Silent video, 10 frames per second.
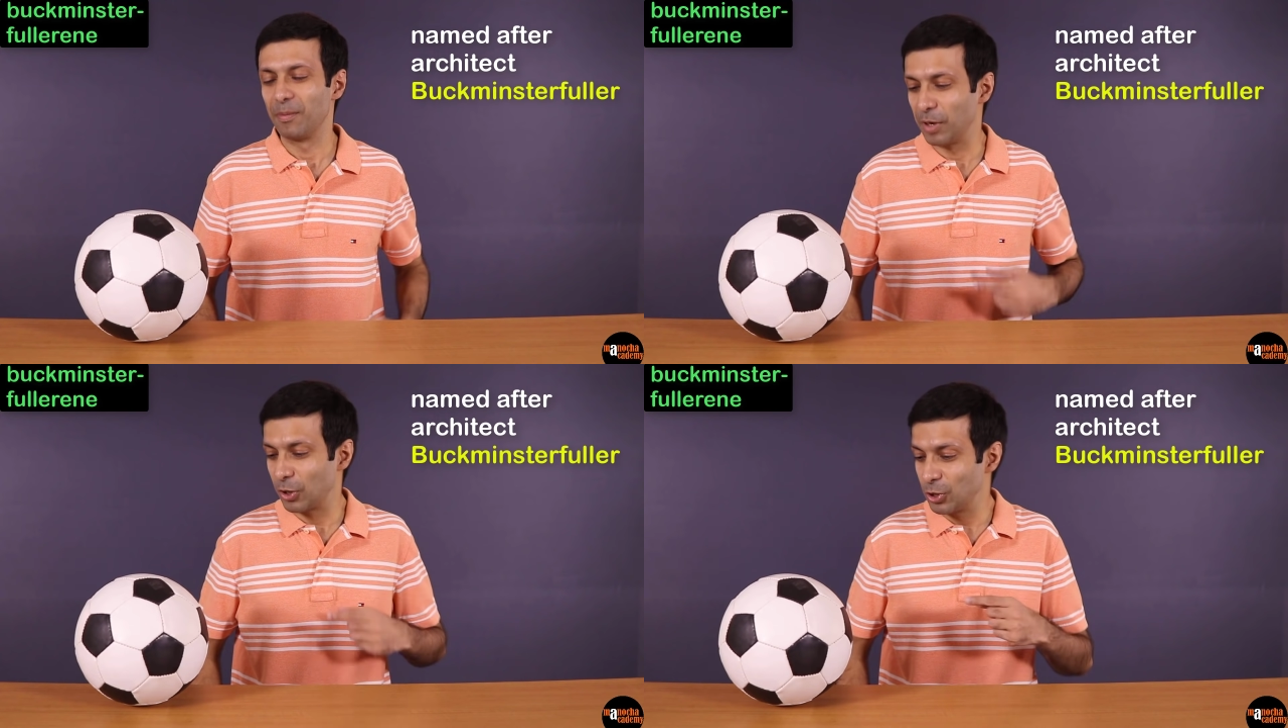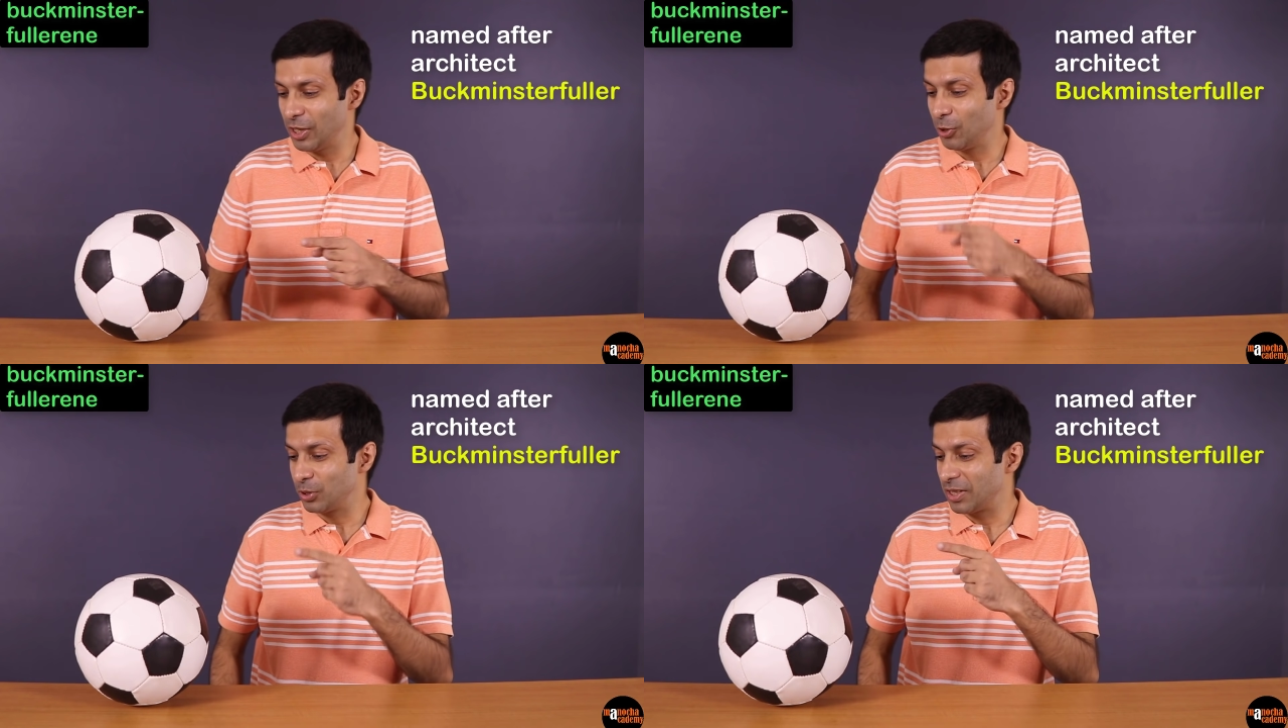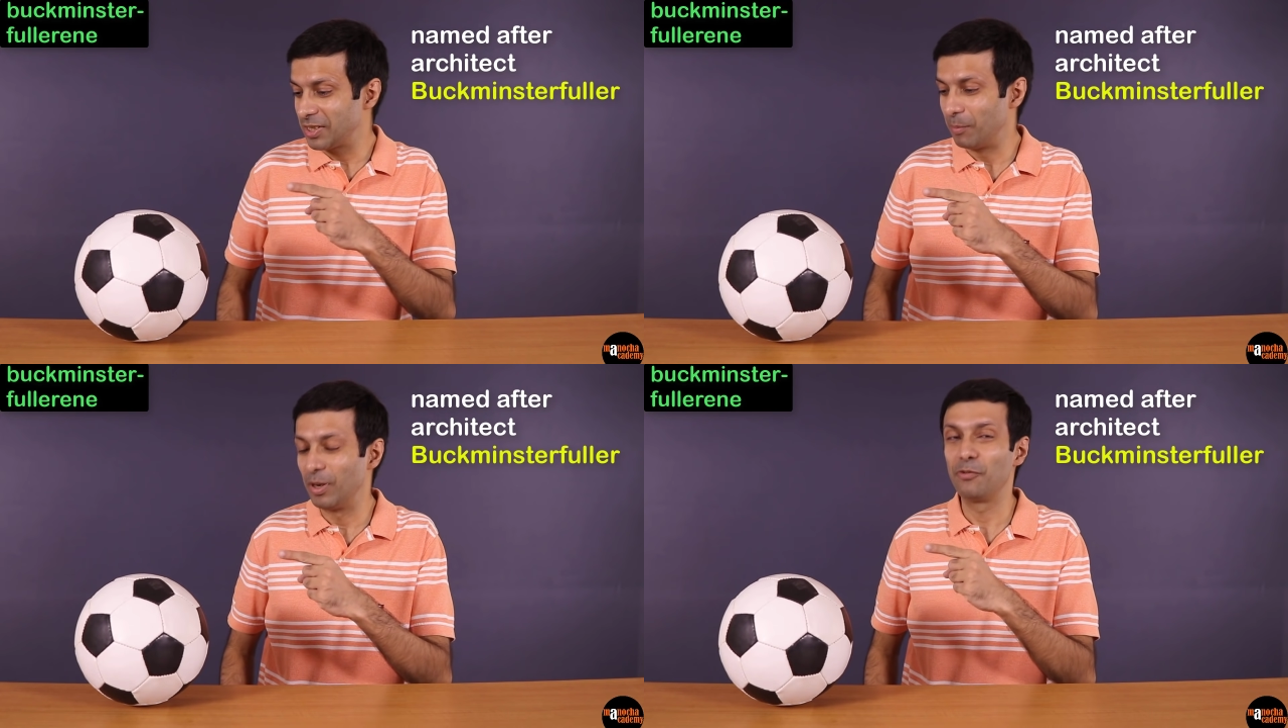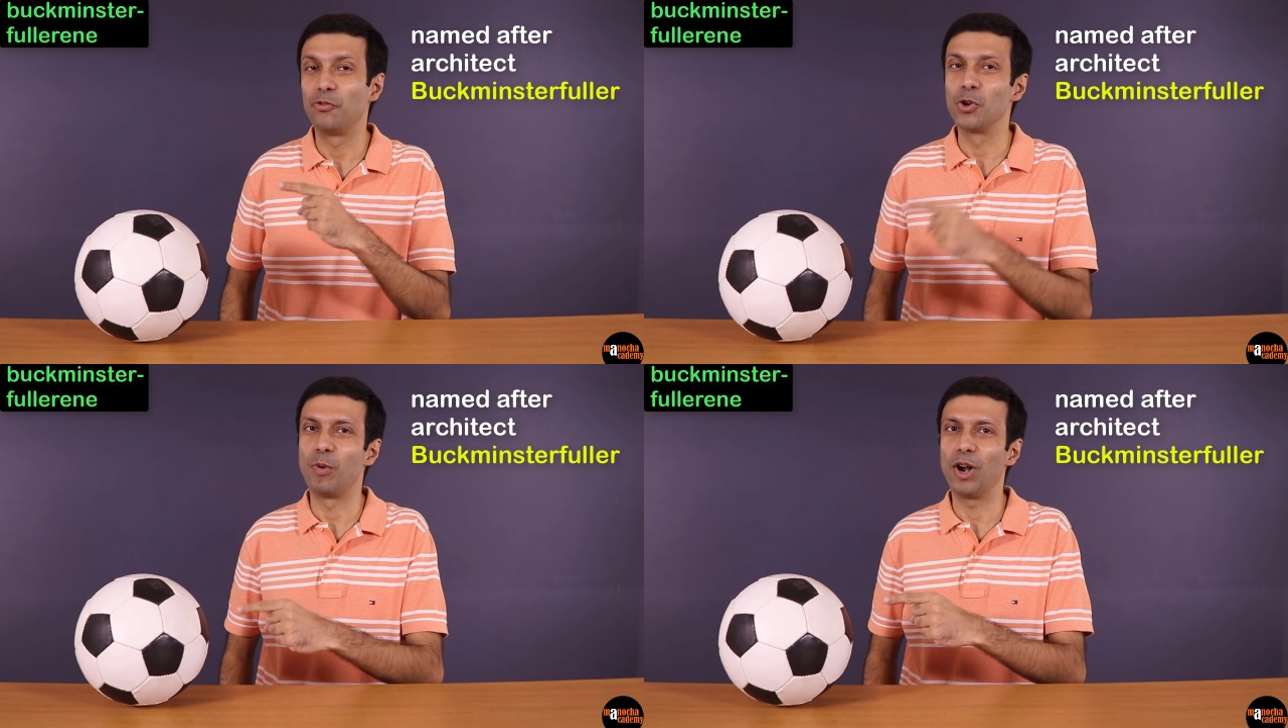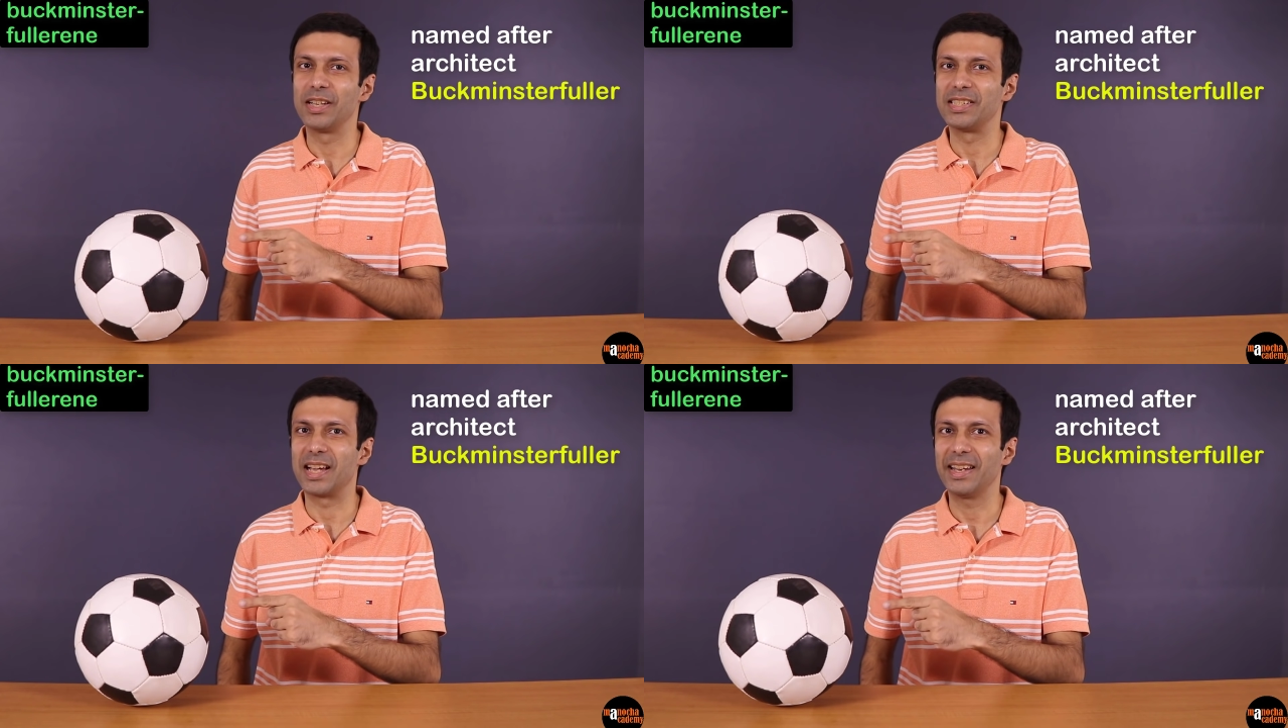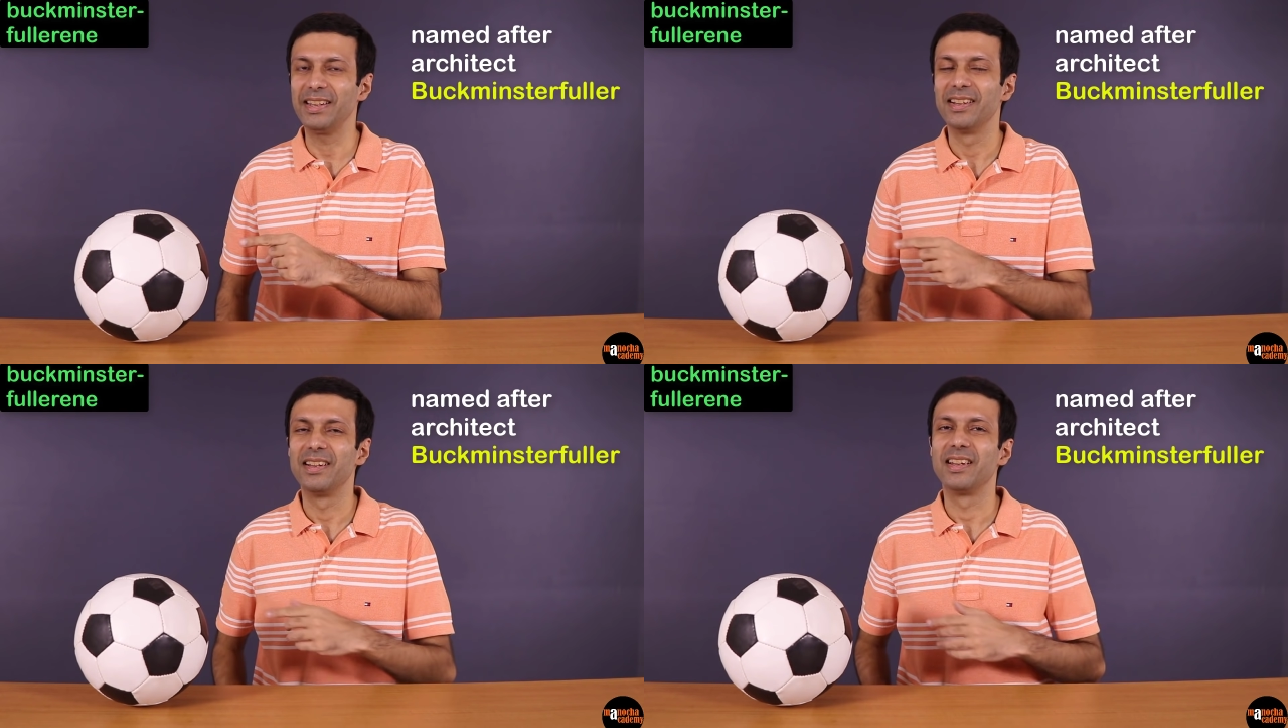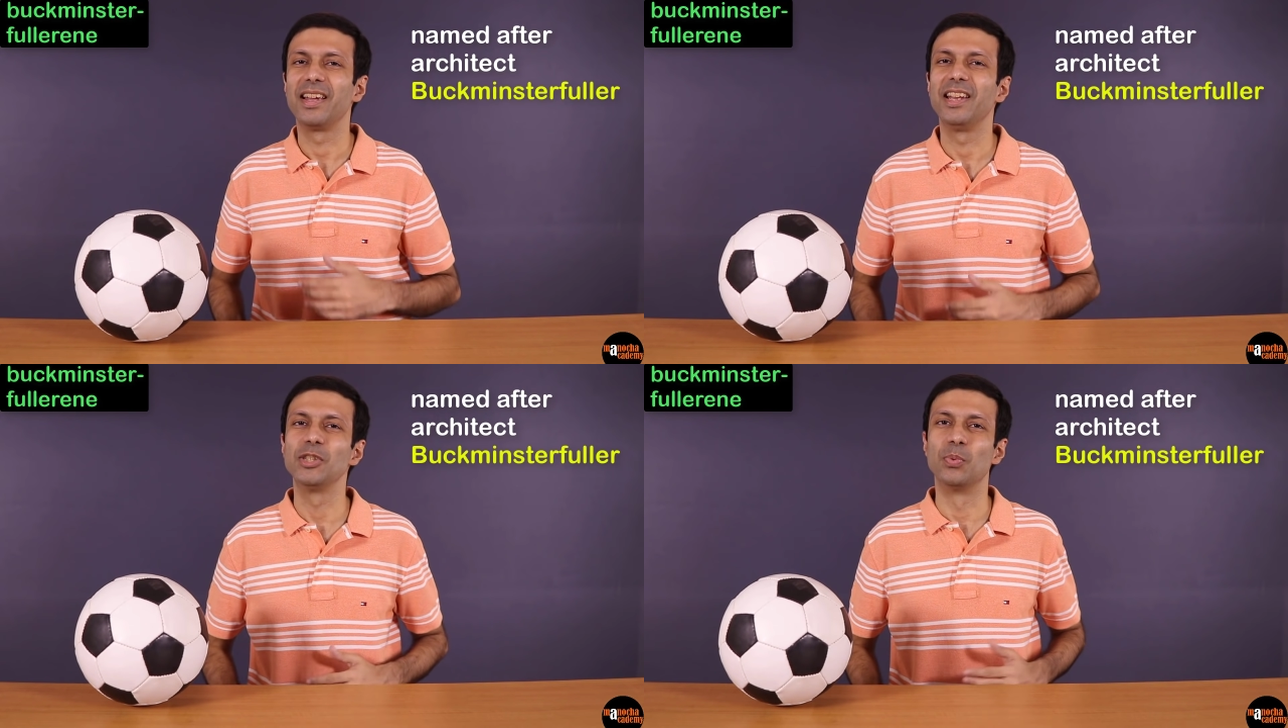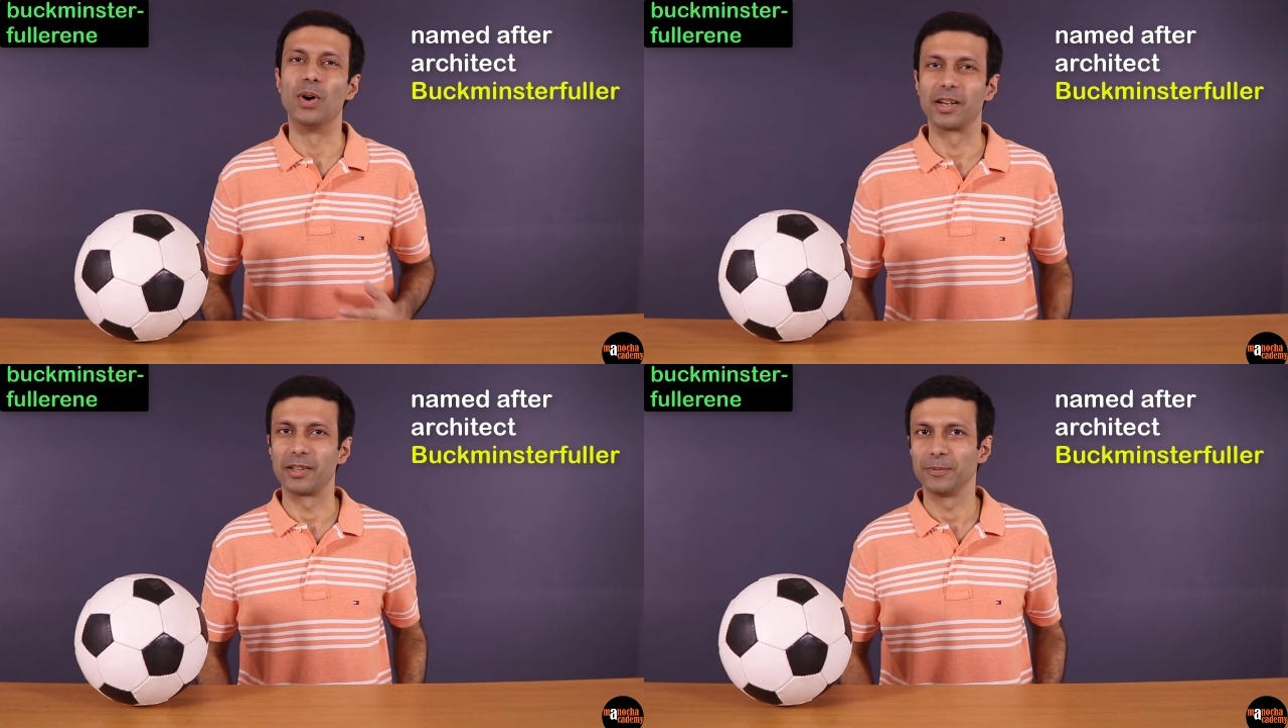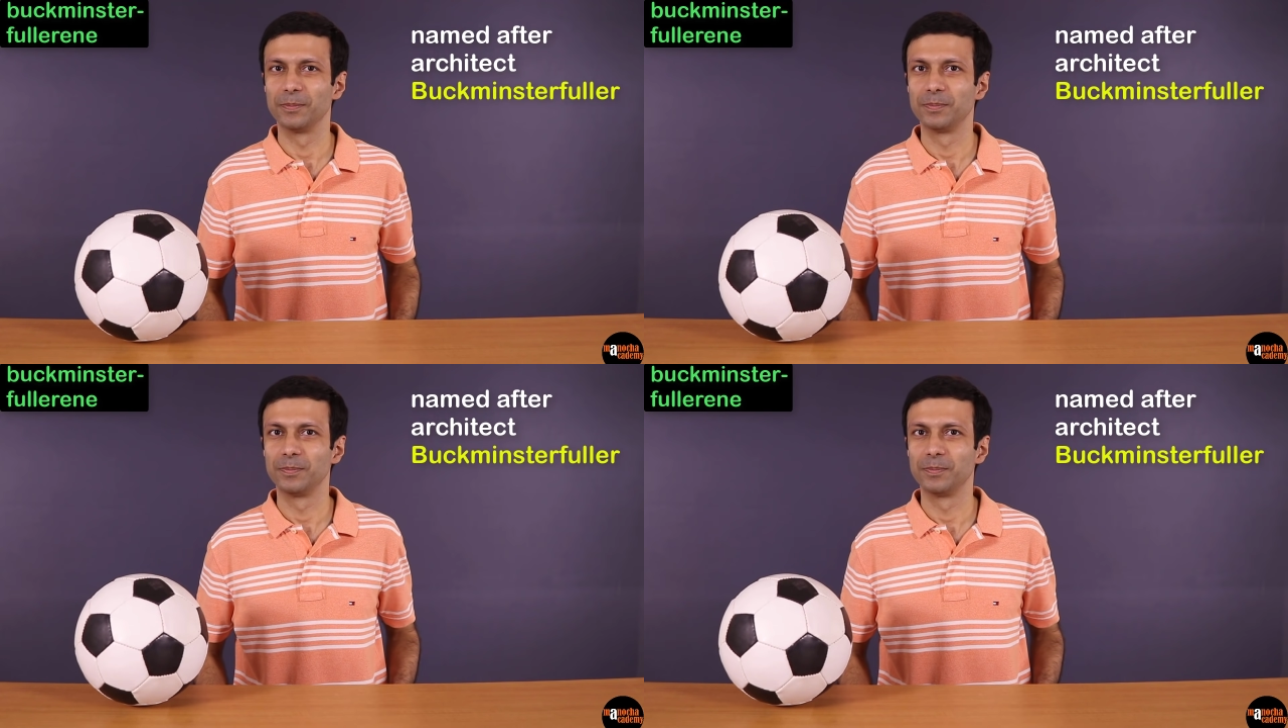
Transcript: because he used a similar football design in his work.